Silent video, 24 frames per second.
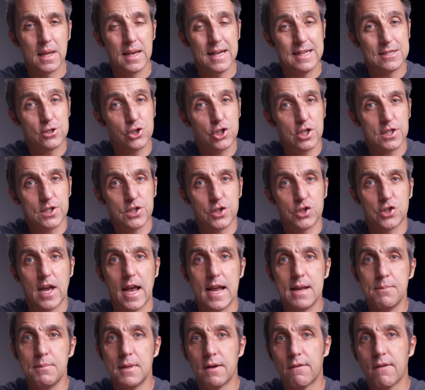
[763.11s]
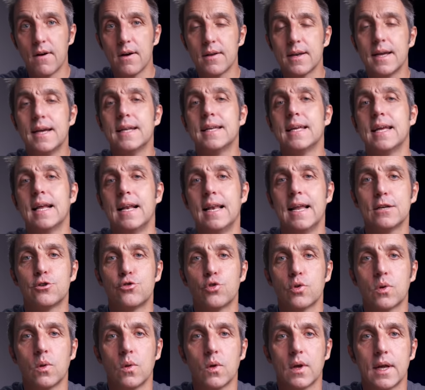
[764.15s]
It's just a shame there aren't any
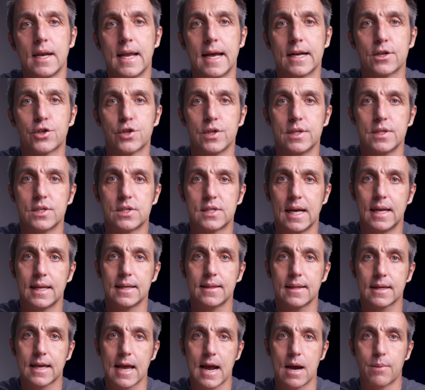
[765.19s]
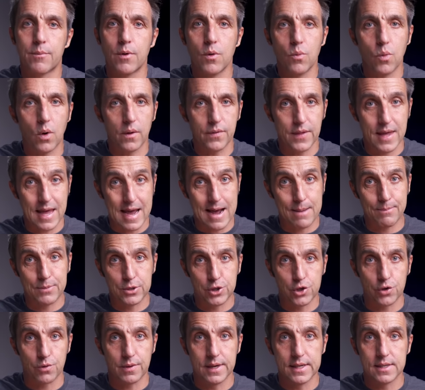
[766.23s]
electrical connections telling the camera what the
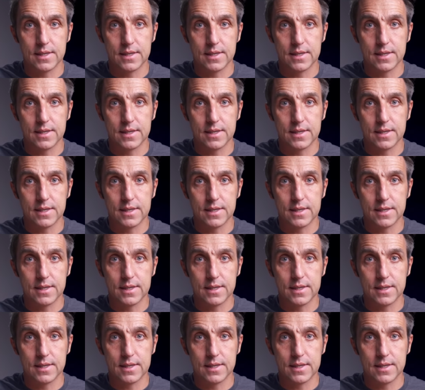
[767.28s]
aperture